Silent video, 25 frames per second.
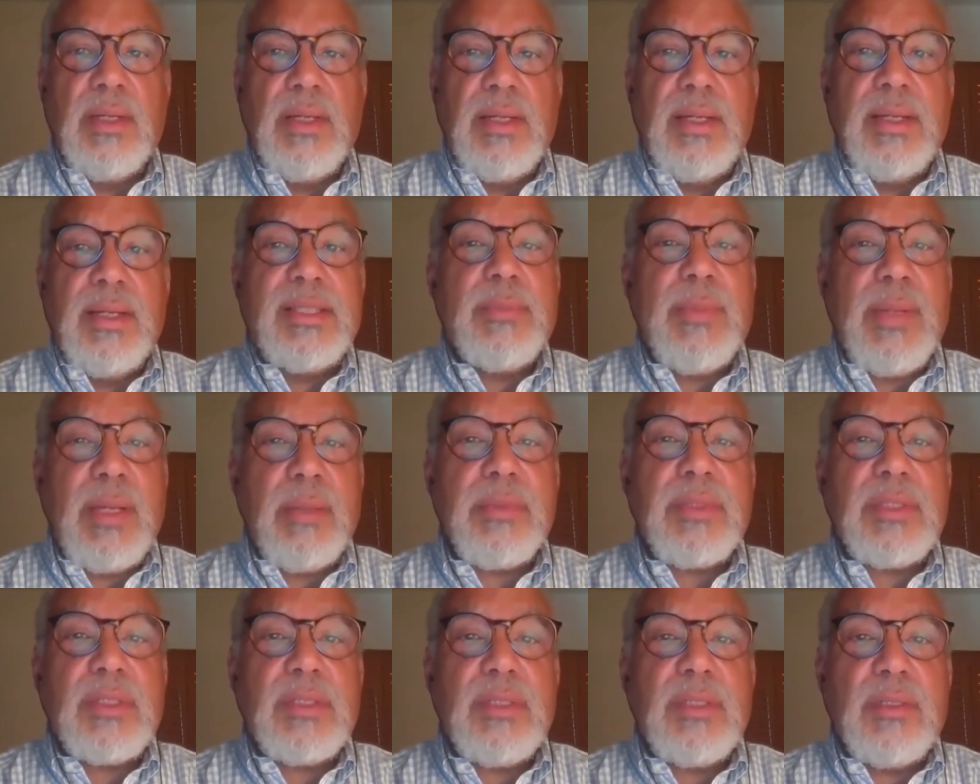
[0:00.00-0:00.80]
It's
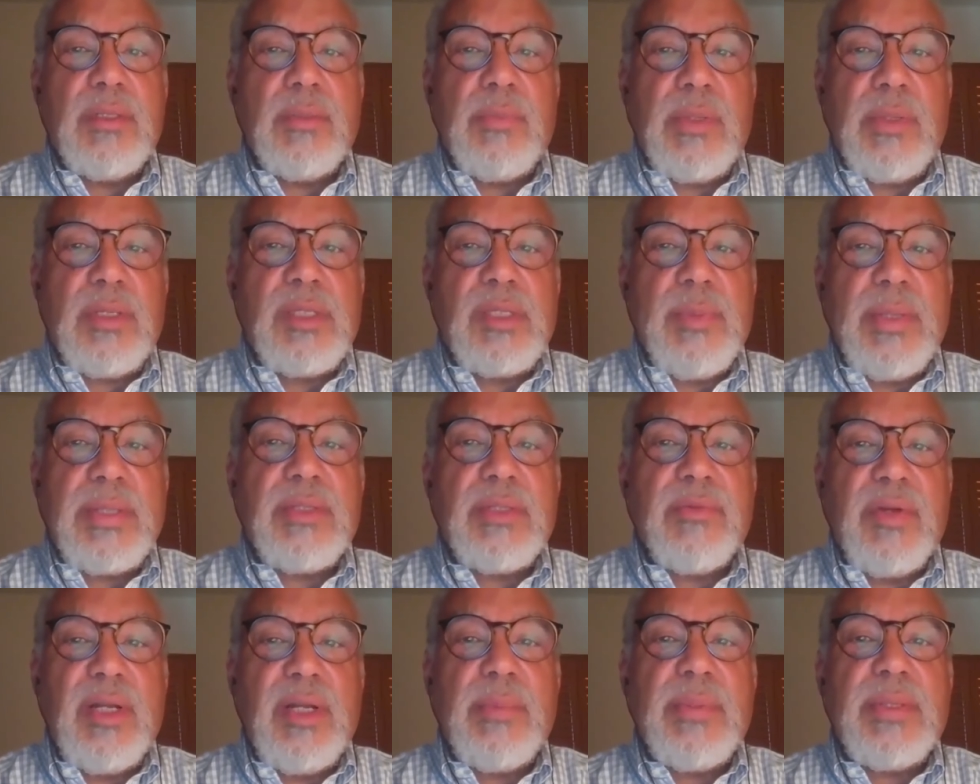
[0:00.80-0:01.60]
about, it's about
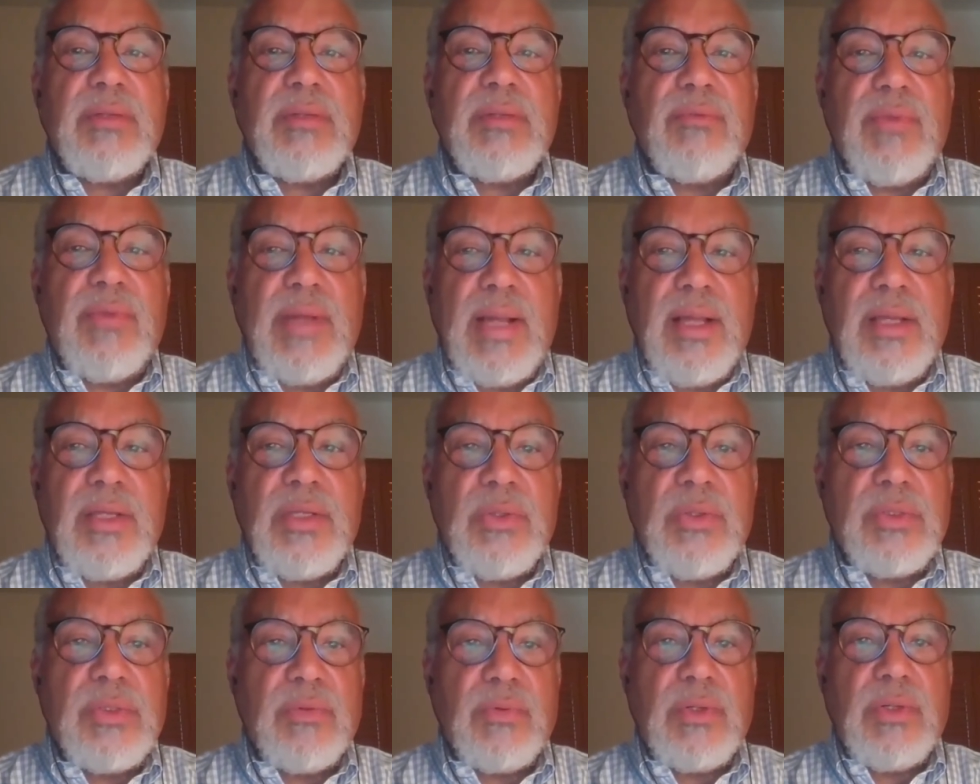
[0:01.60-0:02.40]
developing
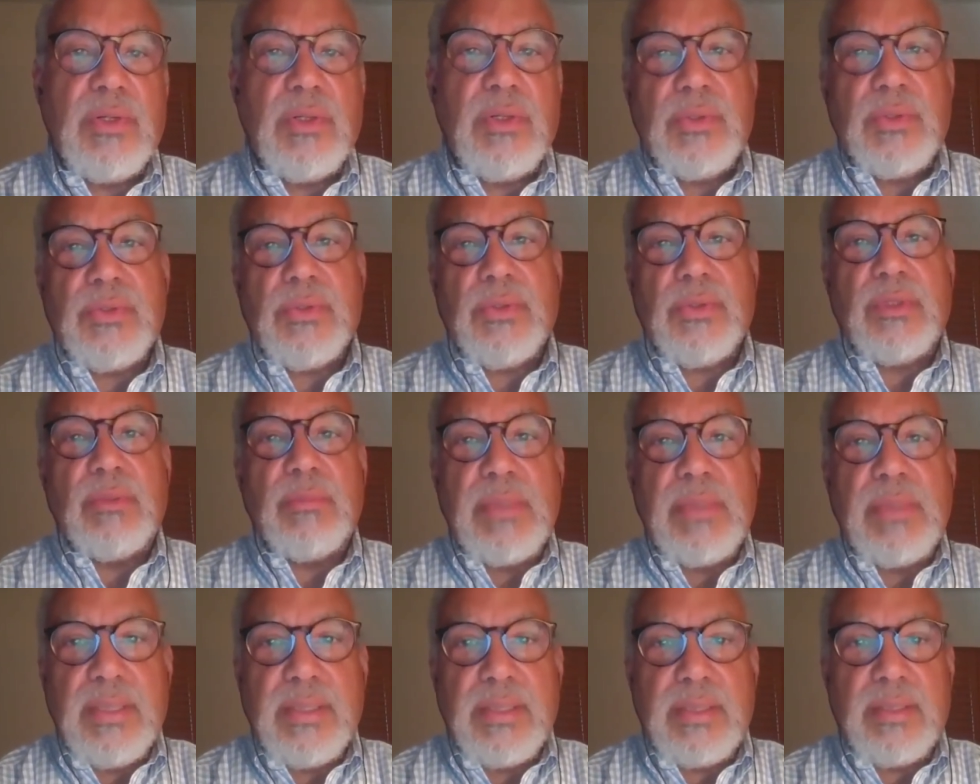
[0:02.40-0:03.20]
values of cultural
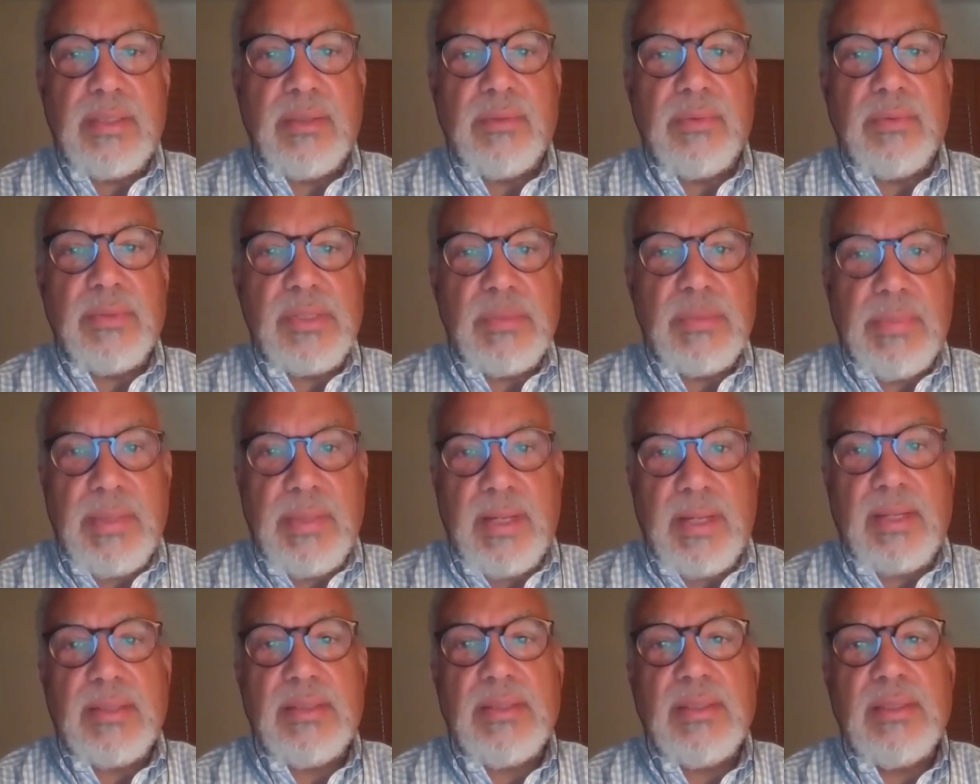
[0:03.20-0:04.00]
humility and
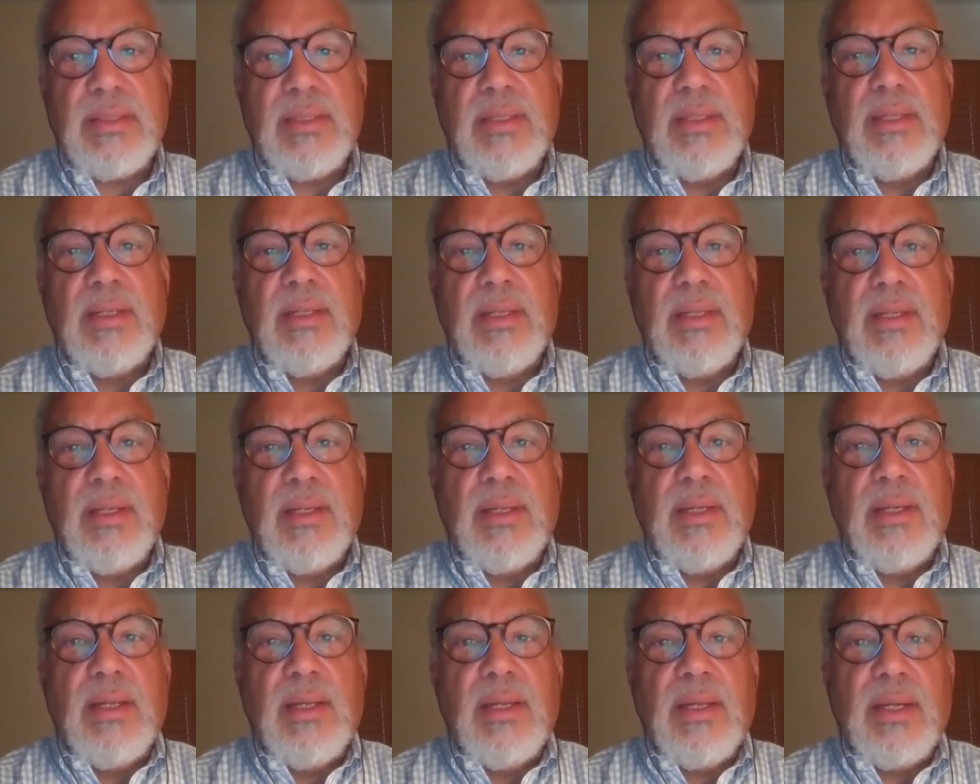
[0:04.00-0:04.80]
respect.
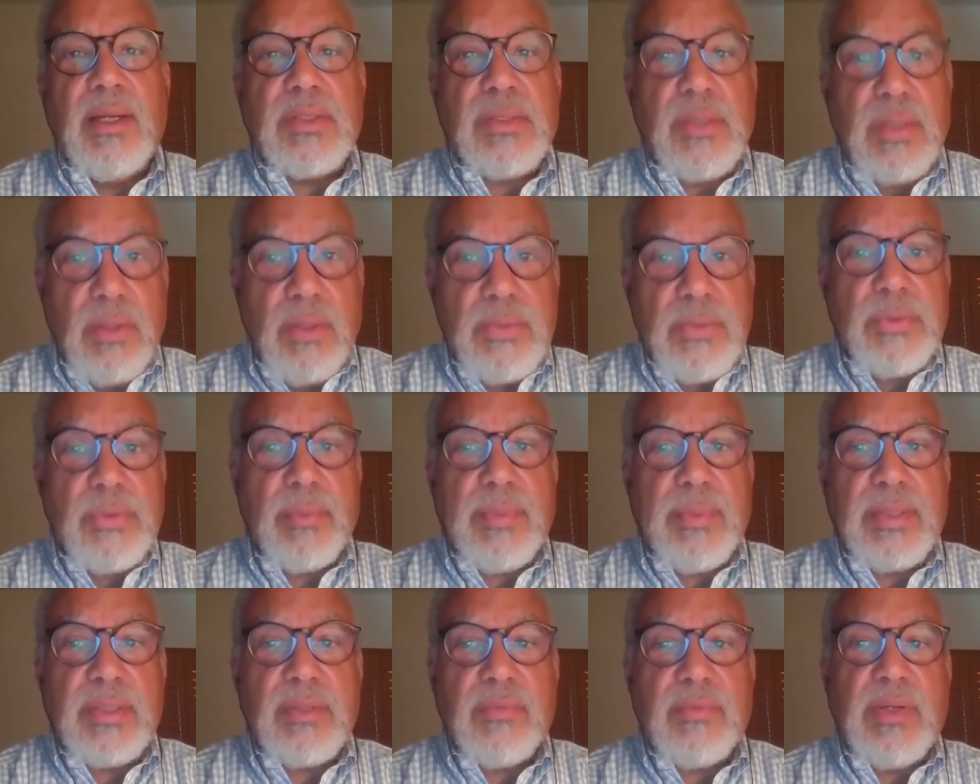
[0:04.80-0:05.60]
And it's also
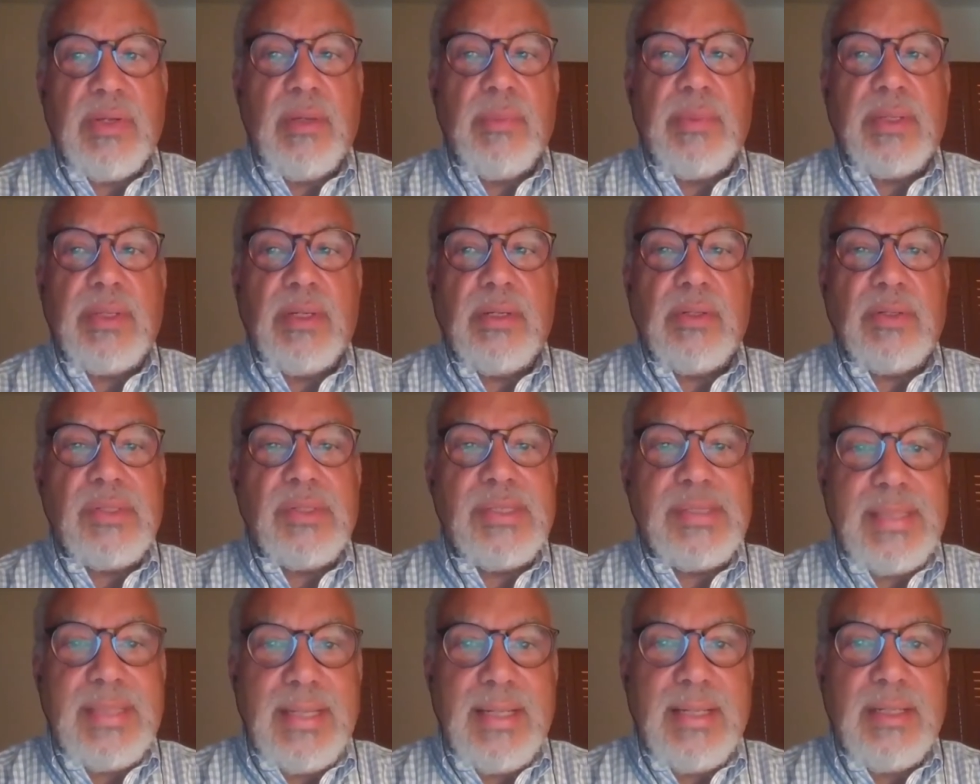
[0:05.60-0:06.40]
about developing
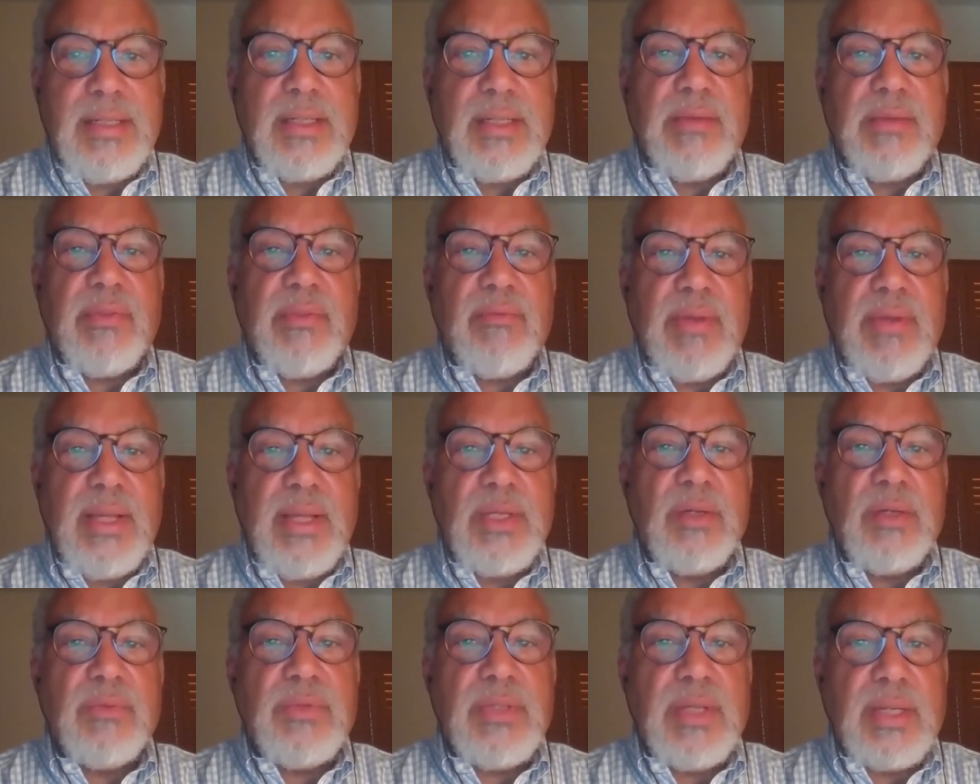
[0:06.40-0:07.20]
understanding of the value
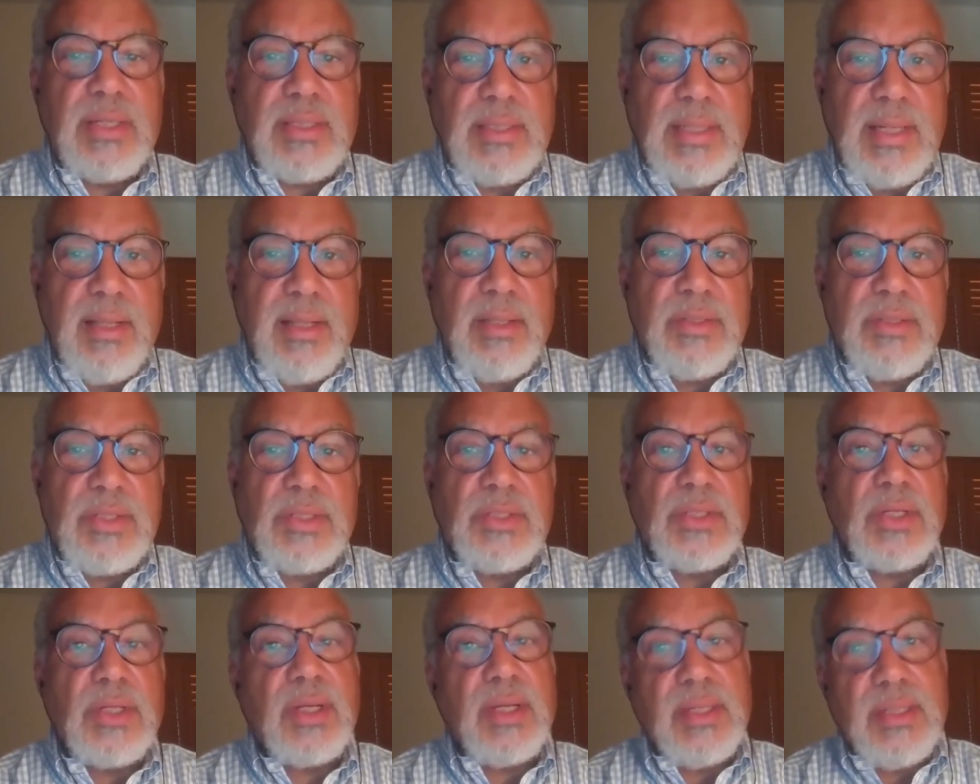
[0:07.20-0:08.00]
of technology
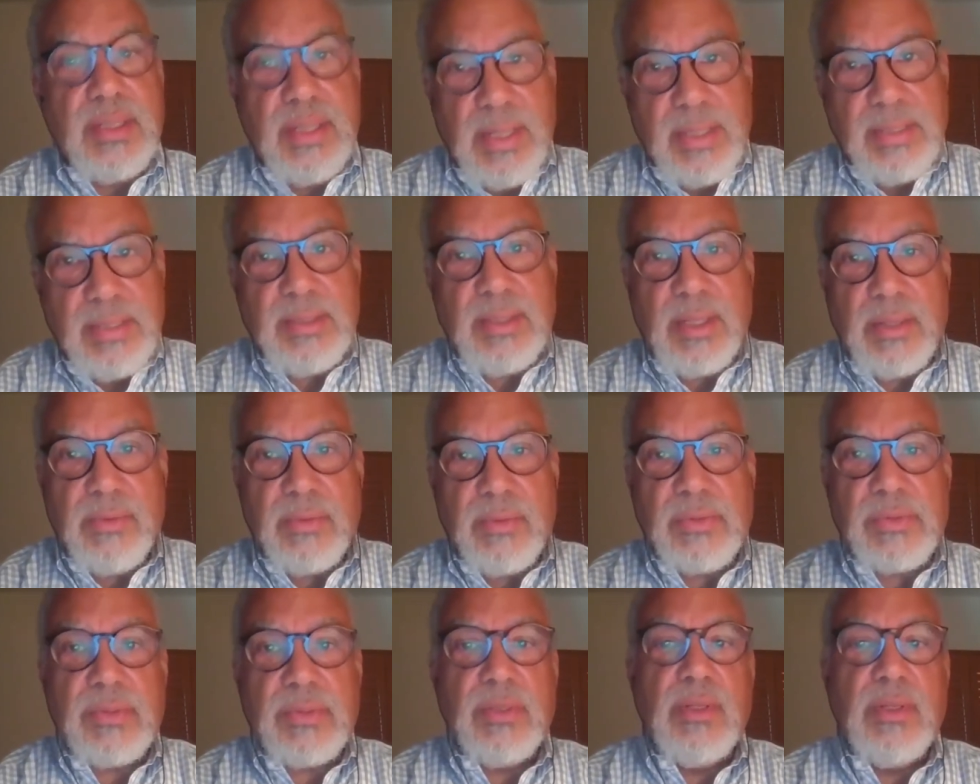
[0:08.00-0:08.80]
to connect
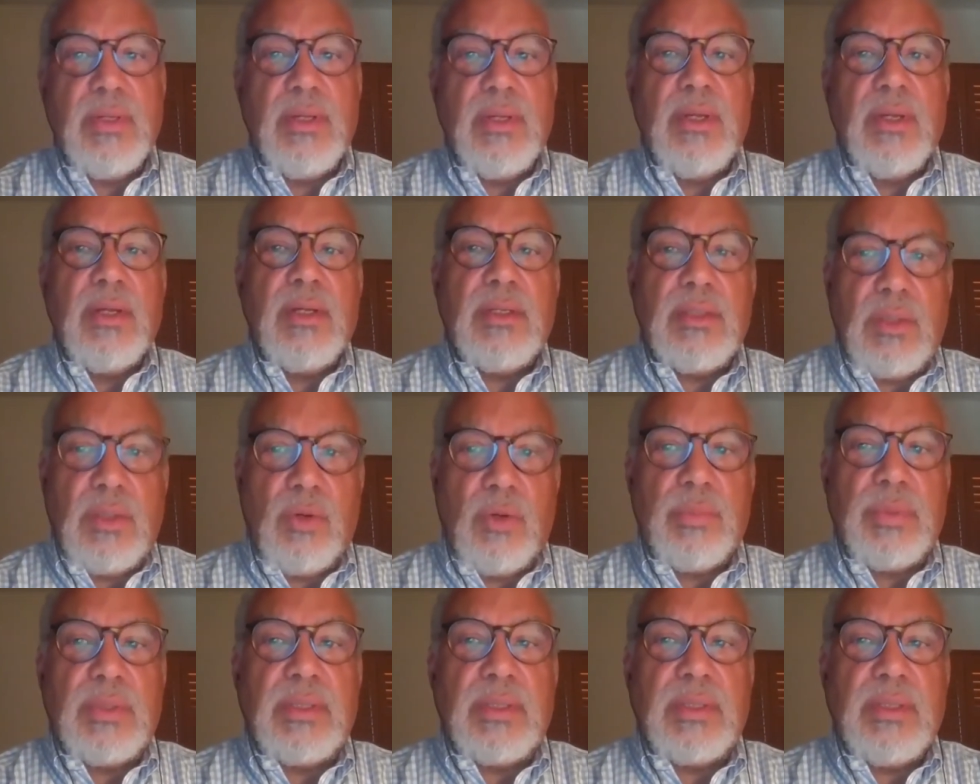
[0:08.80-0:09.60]
others
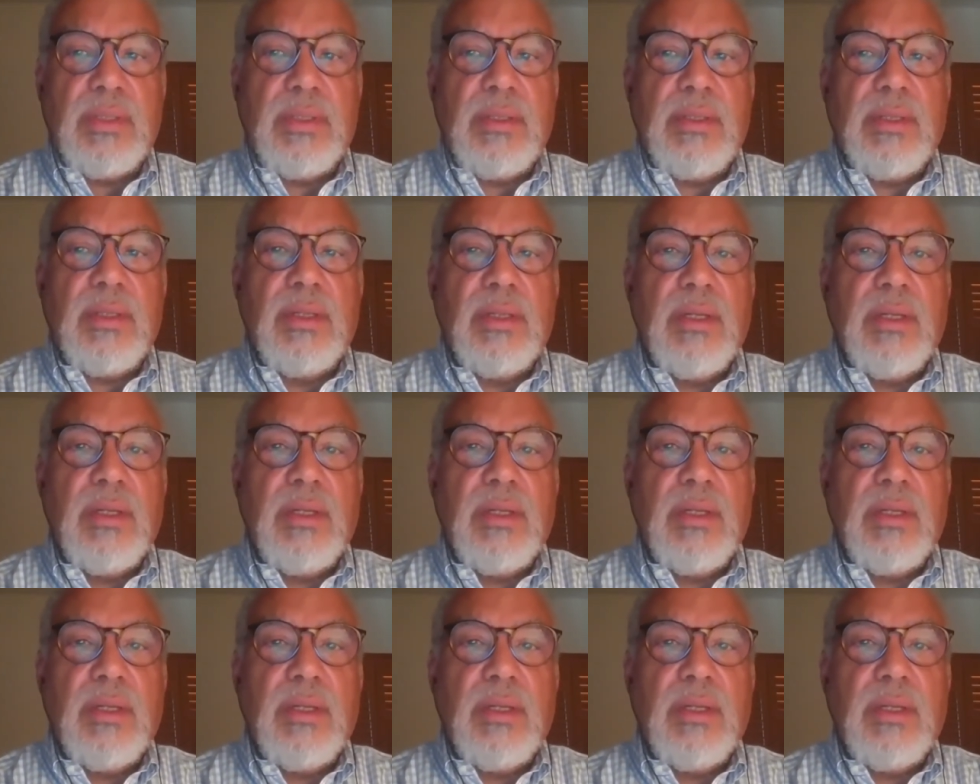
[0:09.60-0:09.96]
globally